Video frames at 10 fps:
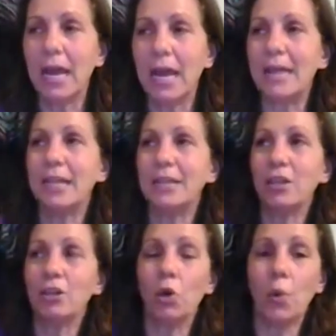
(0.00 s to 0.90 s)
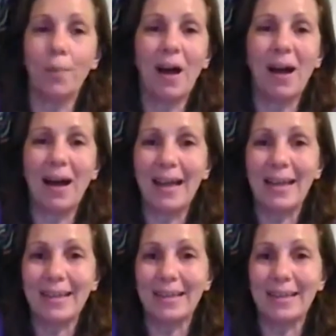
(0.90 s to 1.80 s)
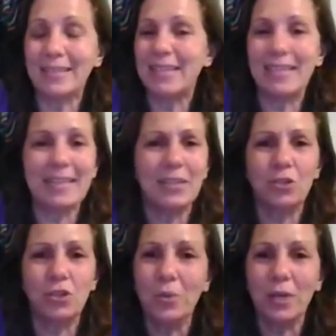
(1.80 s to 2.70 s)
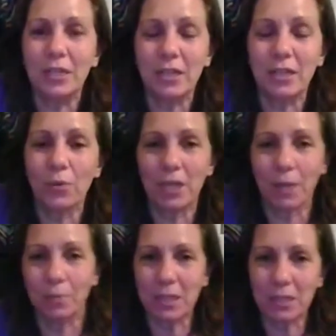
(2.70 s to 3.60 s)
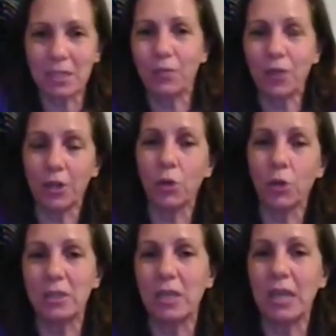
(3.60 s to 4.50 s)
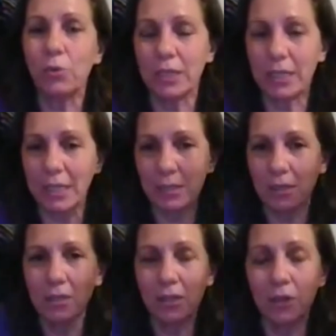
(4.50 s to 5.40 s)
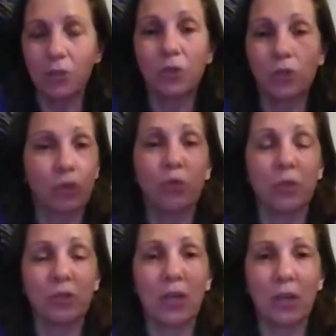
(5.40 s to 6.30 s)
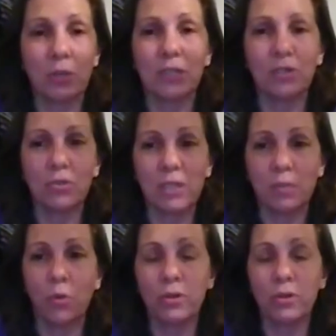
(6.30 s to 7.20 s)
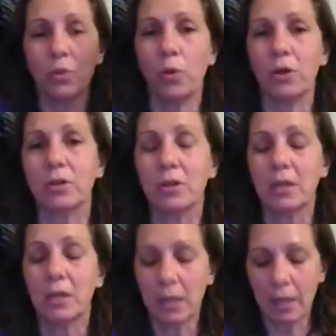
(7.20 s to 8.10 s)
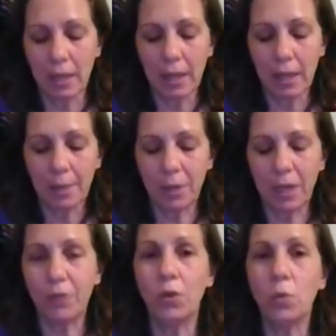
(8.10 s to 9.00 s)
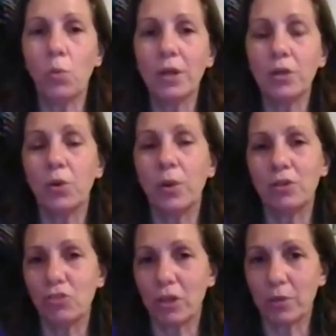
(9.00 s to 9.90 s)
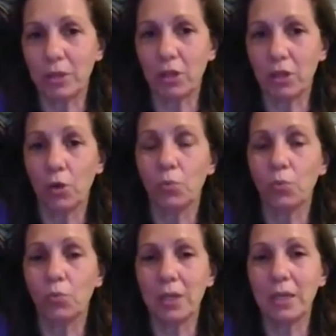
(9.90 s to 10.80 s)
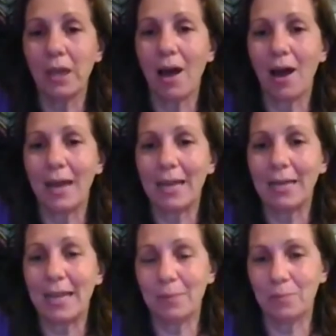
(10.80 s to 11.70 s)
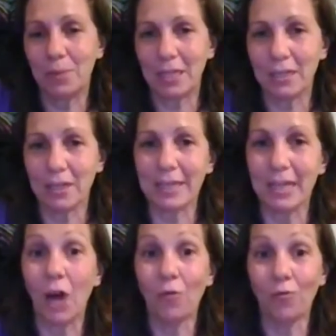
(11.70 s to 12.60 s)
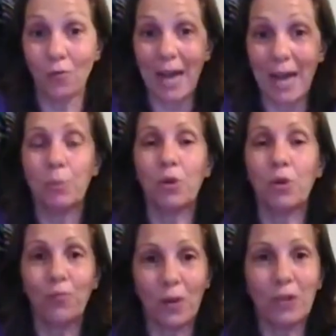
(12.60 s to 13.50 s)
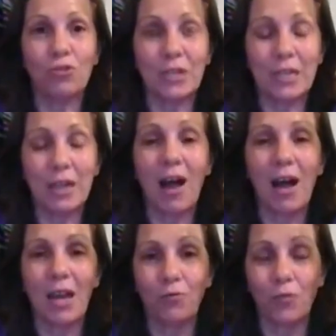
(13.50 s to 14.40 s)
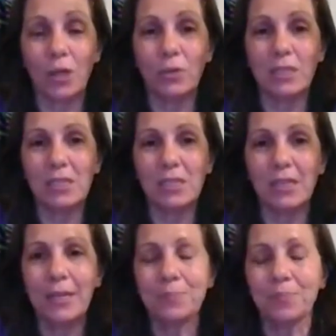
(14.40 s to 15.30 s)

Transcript: And then they'll go up high and then they can't do anything with it because they've got no integrity, you know, structural integrity to support the work. But if you want your crown chakra to go really high and be like a viable, functioning high frequency,